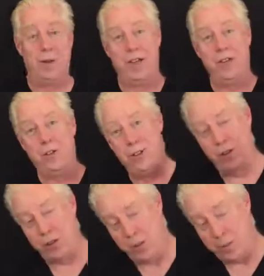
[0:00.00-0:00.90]
It's
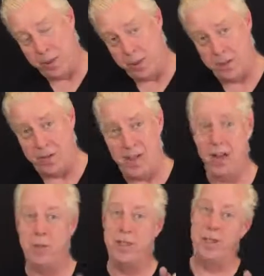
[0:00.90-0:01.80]
just that because of their
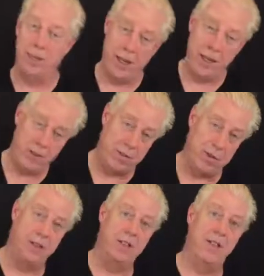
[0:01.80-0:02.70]
limiting beliefs,
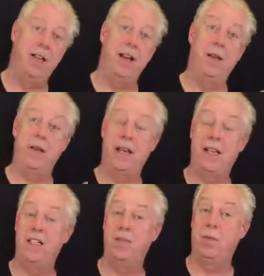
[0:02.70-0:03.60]
because of their
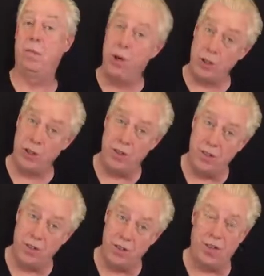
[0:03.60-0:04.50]
negative
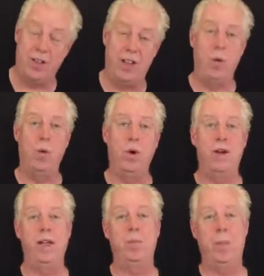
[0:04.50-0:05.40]
emotions, they
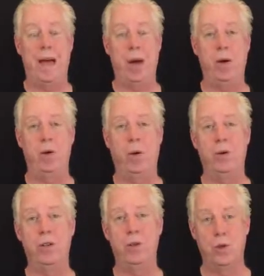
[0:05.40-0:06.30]
weren't empowered or
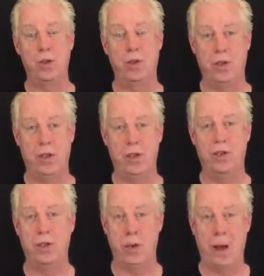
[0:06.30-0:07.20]
resourceful enough
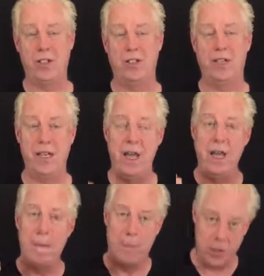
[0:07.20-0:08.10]
to actually
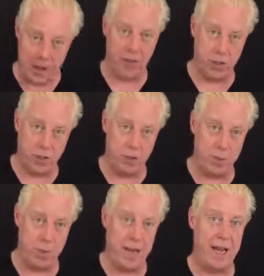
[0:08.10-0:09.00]
change those
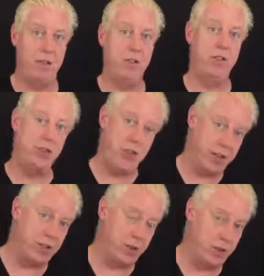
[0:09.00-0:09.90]
behaviors,
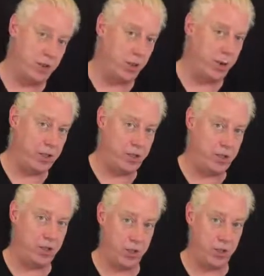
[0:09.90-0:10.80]
change those situations and
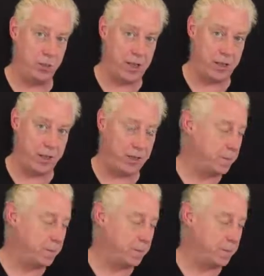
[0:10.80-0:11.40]
circumstances.